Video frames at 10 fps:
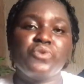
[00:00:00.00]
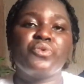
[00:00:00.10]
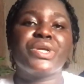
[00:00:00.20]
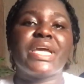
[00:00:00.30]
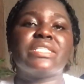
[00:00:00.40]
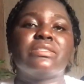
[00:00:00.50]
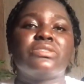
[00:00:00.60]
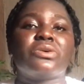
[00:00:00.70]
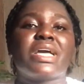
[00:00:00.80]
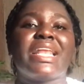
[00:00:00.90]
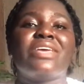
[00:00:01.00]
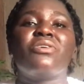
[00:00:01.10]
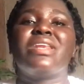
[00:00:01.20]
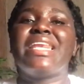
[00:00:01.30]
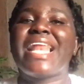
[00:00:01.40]
lifestyle
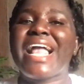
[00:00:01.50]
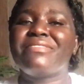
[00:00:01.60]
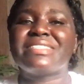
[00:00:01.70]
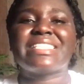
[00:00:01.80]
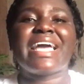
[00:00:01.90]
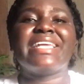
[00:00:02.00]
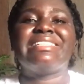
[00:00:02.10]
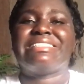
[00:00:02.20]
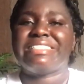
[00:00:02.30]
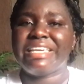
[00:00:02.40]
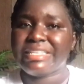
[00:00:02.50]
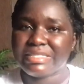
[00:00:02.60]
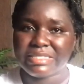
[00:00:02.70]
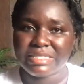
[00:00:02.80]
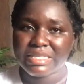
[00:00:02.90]
mainly naked in
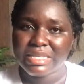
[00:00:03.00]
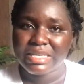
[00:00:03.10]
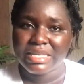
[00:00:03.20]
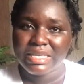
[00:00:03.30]
negative way.